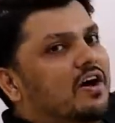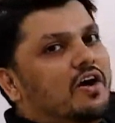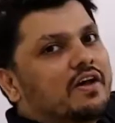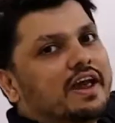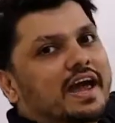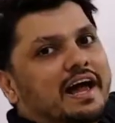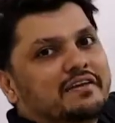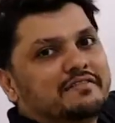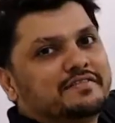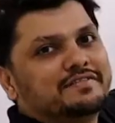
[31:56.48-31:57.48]
or
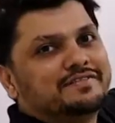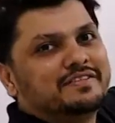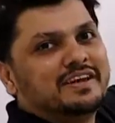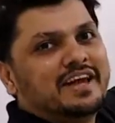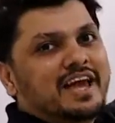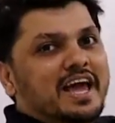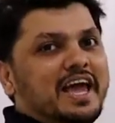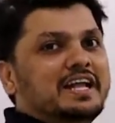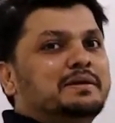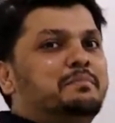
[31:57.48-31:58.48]
have.
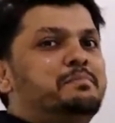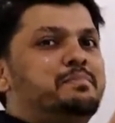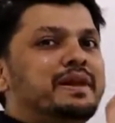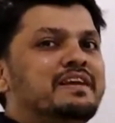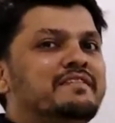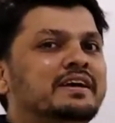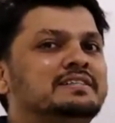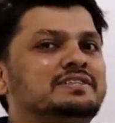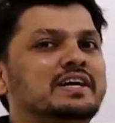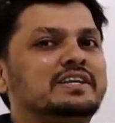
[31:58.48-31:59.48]
In the
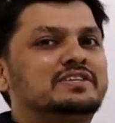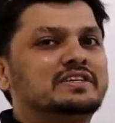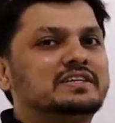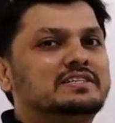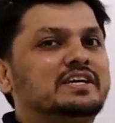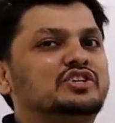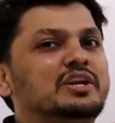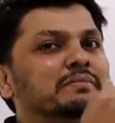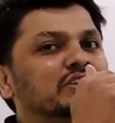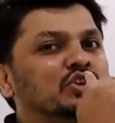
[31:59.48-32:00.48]
previous structure, structure
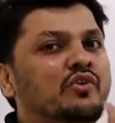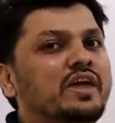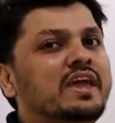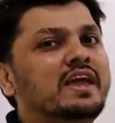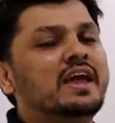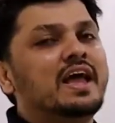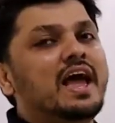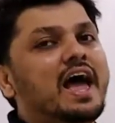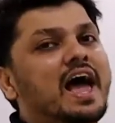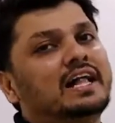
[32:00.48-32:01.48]
number
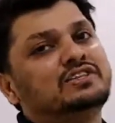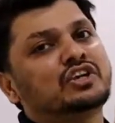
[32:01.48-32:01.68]
3 and